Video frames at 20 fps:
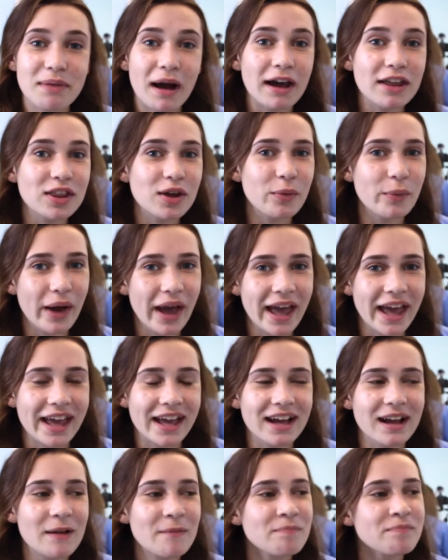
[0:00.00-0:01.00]
by the
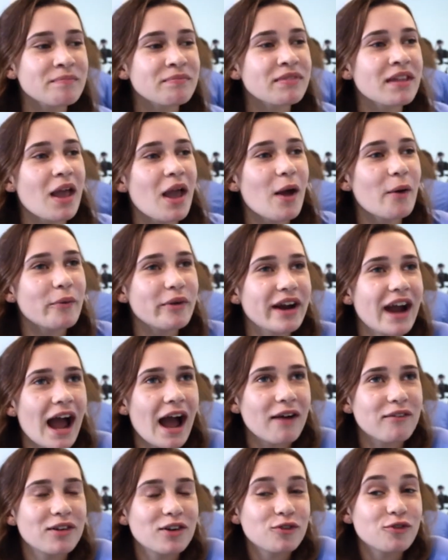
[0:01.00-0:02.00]
way, we're
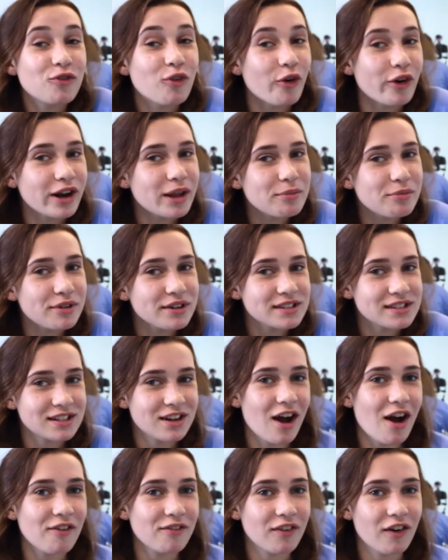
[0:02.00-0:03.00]
having 40%
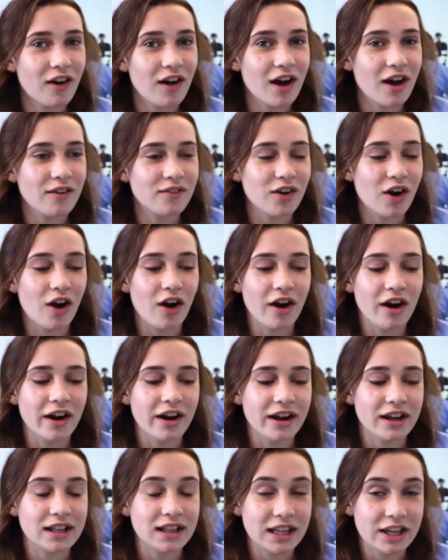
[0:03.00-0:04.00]
off of
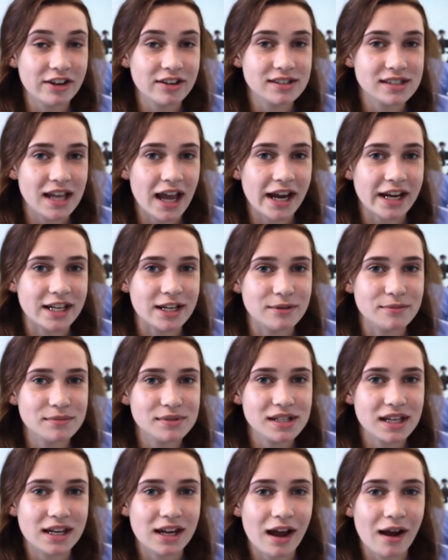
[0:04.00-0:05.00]
our clearance
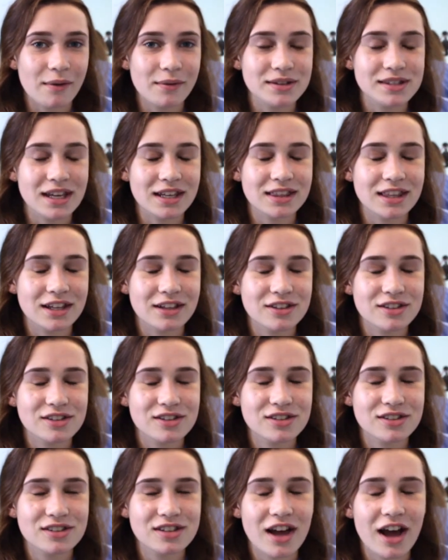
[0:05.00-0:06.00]
items. And I was like, that's
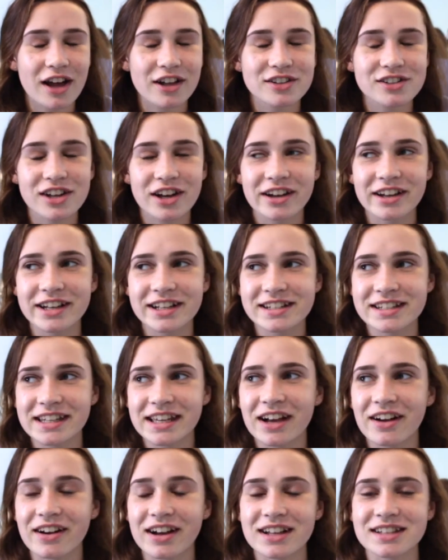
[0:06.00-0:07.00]
such a good
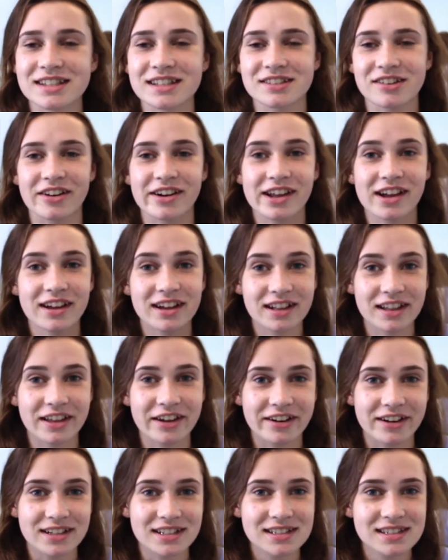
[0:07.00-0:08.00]
deal because it's already on
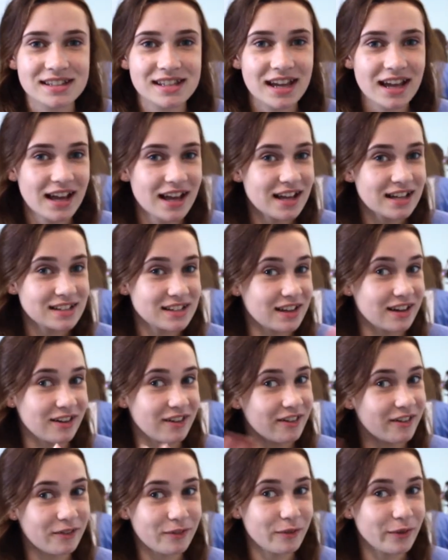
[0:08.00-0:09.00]
clearance.
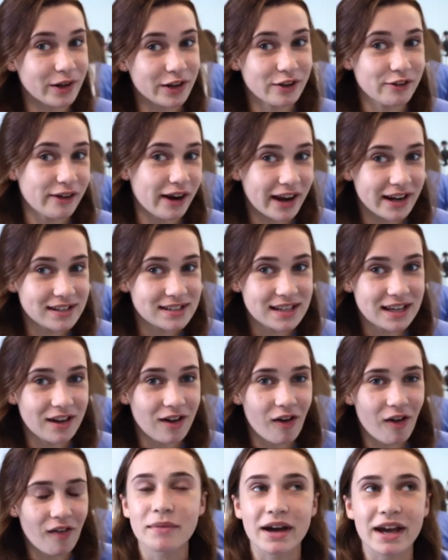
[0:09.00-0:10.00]
So what a great
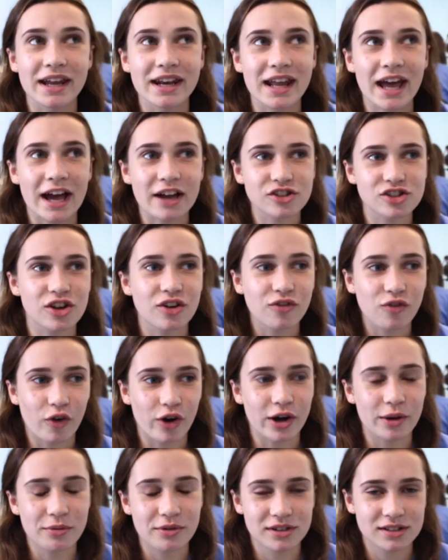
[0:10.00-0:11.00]
deal. But an extra
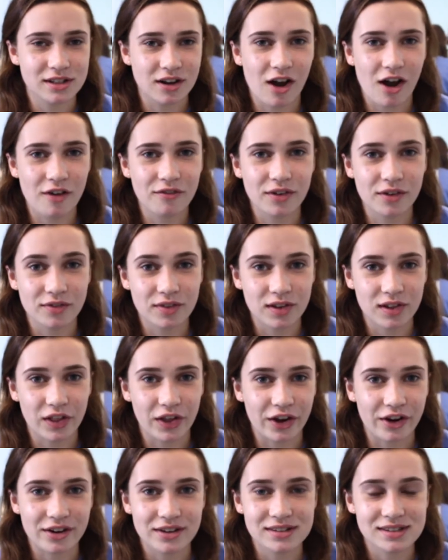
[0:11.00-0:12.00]
40% off of
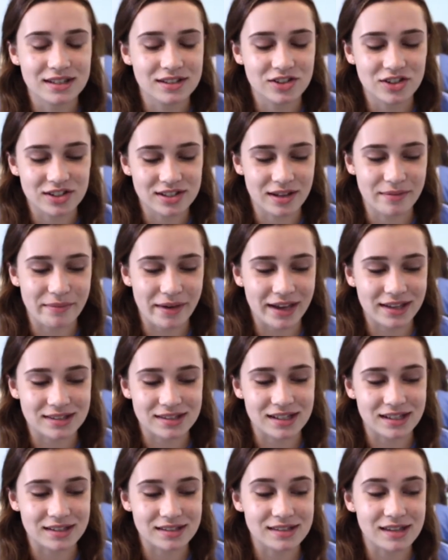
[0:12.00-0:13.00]
clearance is just
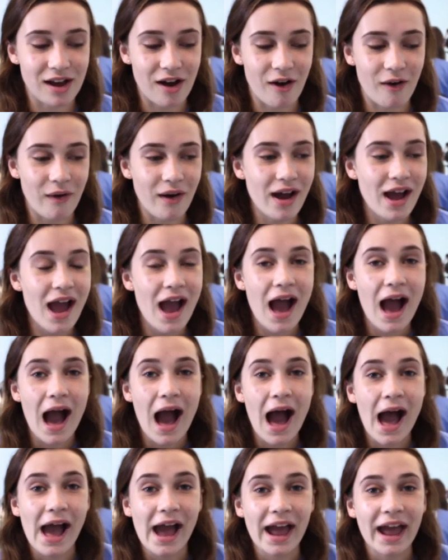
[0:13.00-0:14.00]
amazing. So
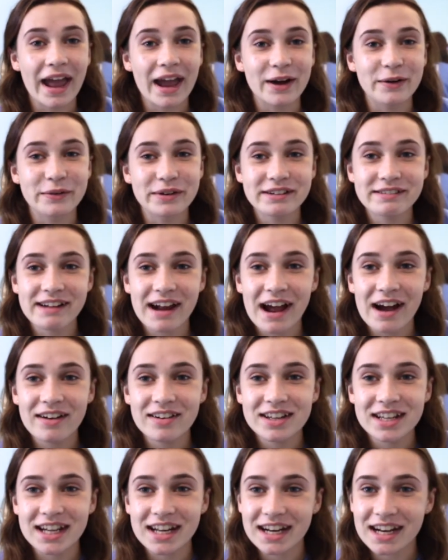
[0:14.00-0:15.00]
I went
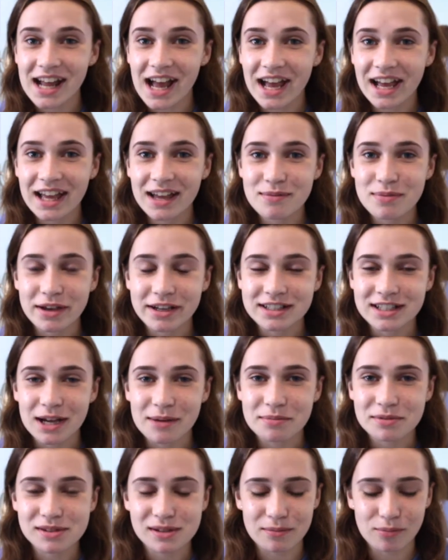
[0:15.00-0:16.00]
around and I picked
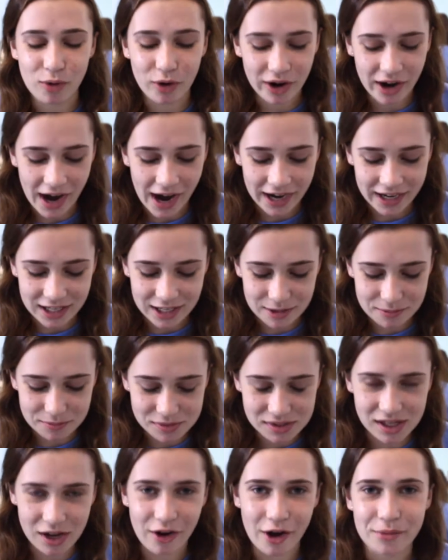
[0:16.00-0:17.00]
up some more
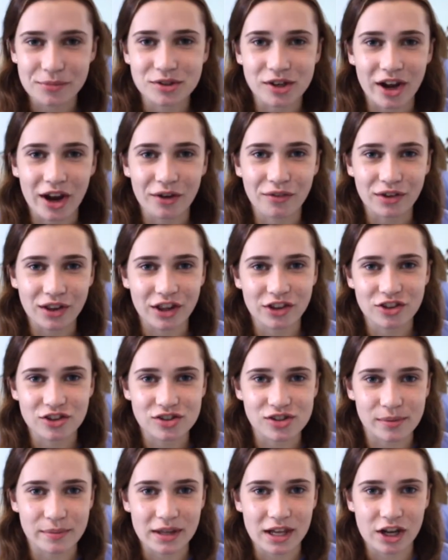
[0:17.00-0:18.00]
items. So I'm sorry, I feel like
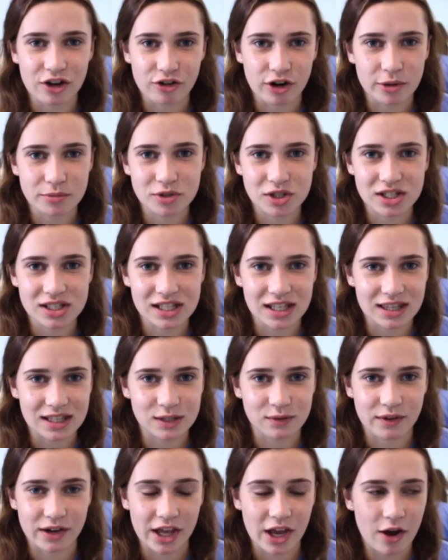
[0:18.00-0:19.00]
there's so many interruptions in
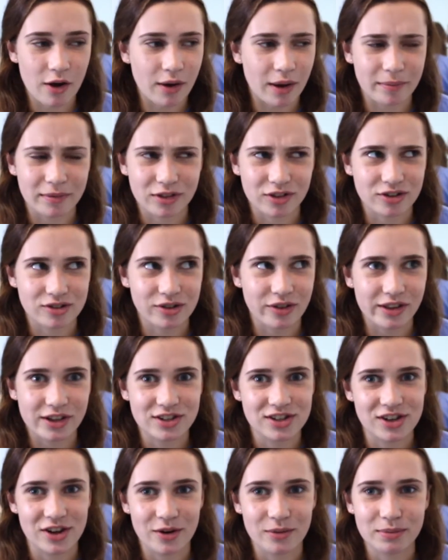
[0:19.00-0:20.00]
this video. I mean, there's only
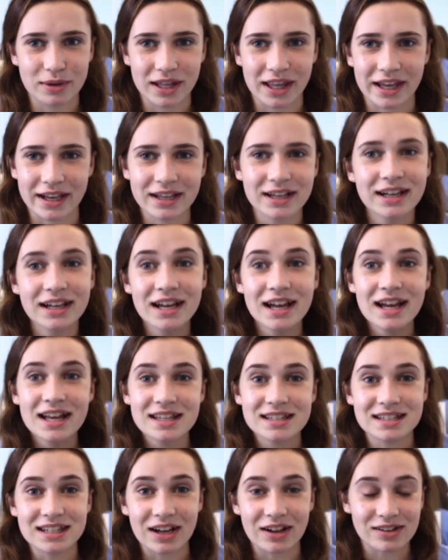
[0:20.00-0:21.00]
two, but like
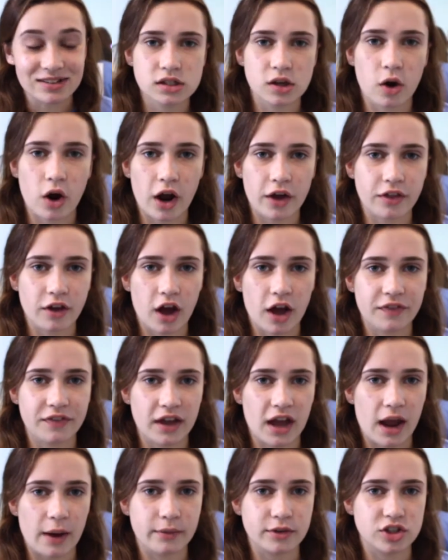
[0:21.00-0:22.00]
still. So I thought
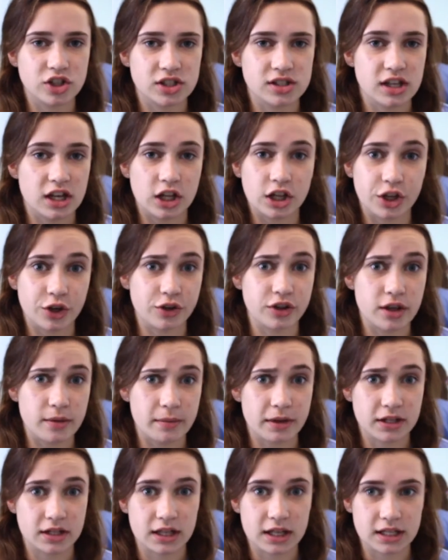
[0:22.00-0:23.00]
that I would just include
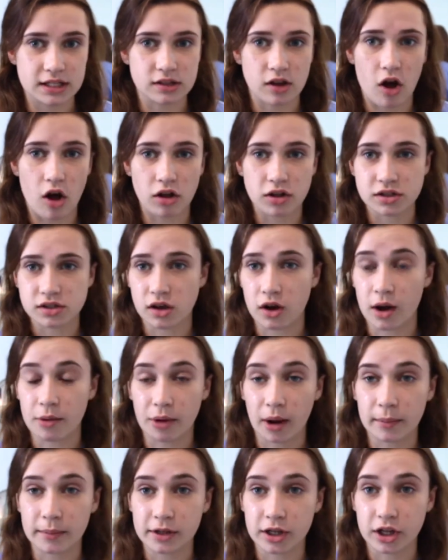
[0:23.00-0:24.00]
them into this haul. So I
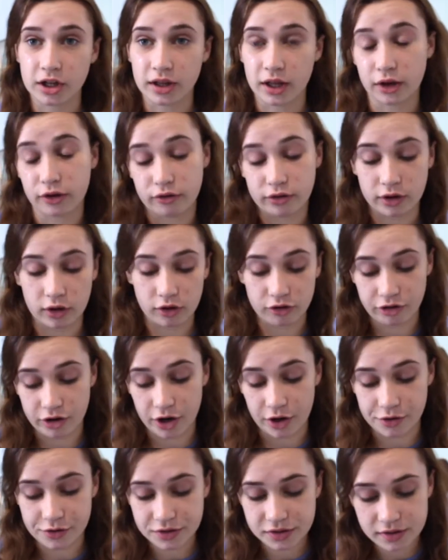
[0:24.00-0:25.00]
probably look like real
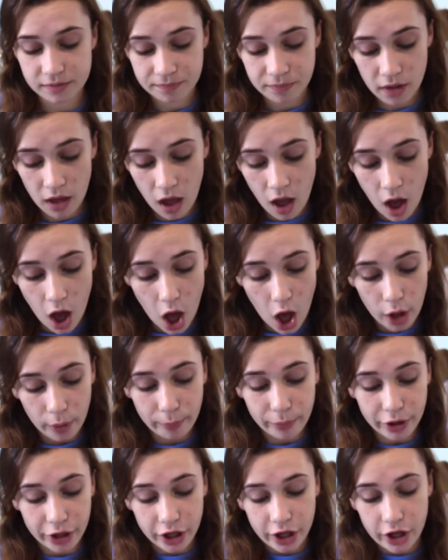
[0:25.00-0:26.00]
gross.
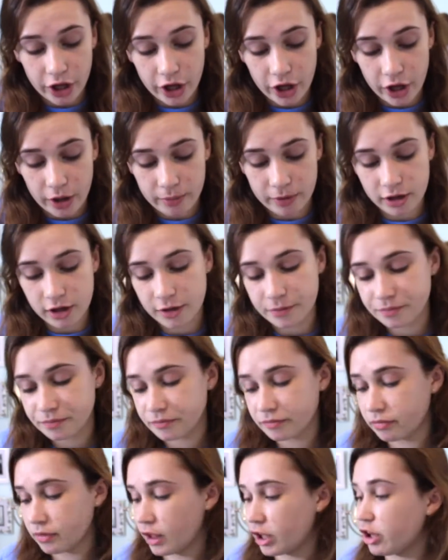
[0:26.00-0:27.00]
But
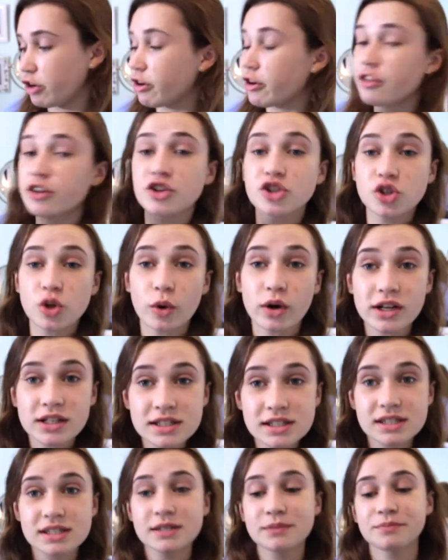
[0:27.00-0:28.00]
here are the
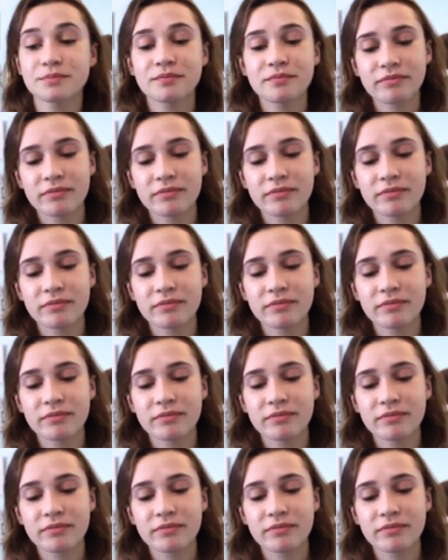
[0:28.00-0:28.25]
shorts